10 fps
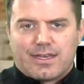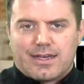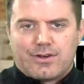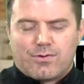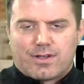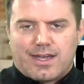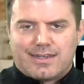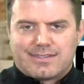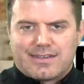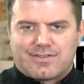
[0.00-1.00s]
no
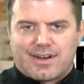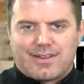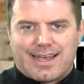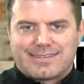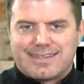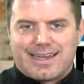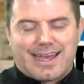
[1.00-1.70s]
contest there last night.